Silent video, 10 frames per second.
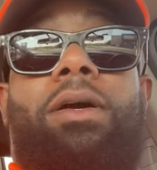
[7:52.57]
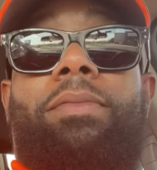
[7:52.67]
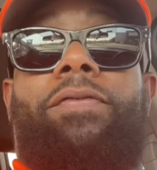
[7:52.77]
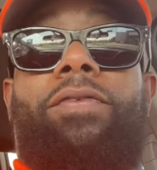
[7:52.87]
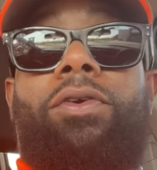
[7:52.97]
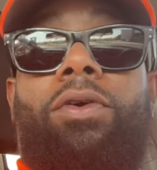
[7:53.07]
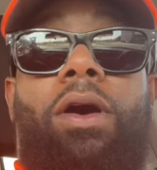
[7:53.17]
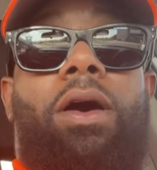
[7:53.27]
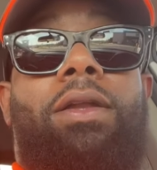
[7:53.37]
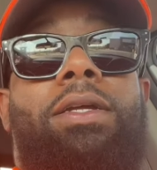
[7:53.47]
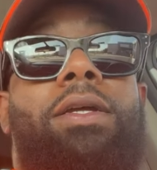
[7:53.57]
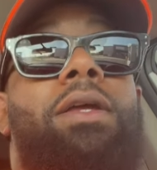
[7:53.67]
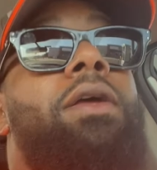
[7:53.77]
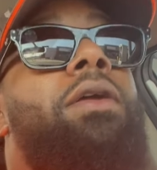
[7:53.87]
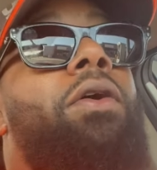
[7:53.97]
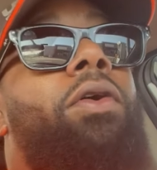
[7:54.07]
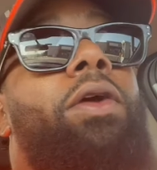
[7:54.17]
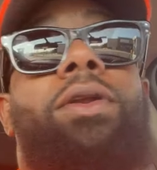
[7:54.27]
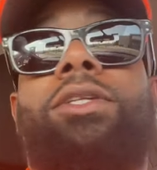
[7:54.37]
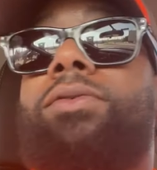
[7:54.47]
to come to fuel hauling, or
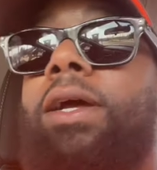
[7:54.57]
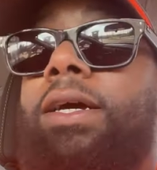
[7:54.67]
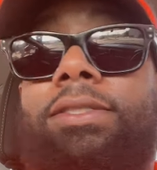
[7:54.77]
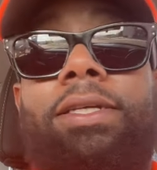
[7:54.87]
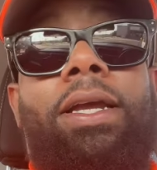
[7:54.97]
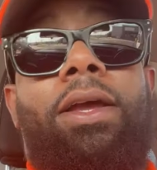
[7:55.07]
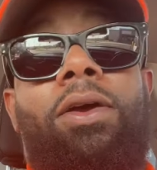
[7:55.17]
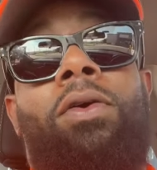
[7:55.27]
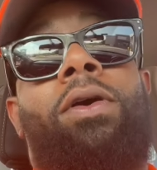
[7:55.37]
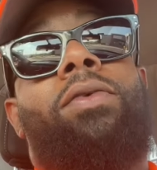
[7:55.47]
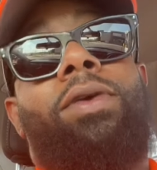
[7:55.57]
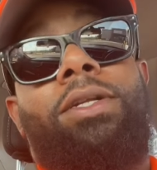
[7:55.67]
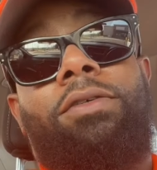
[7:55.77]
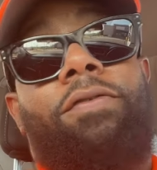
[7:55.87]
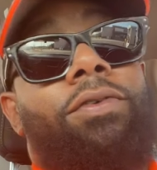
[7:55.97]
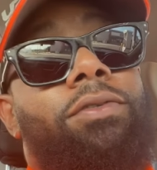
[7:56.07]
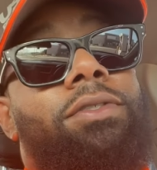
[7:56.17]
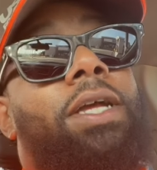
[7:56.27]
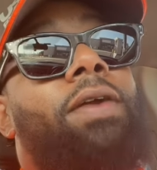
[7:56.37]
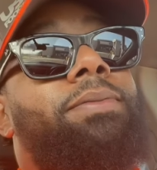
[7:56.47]
they want to do LTL, or they want to do
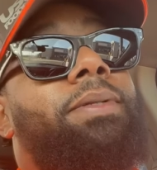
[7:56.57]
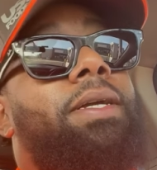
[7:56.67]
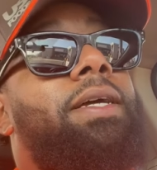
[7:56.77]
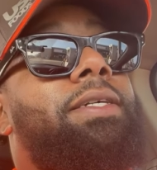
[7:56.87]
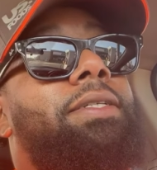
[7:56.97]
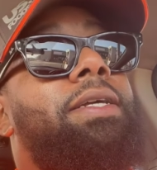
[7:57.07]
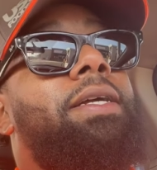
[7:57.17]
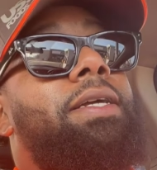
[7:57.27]
food service because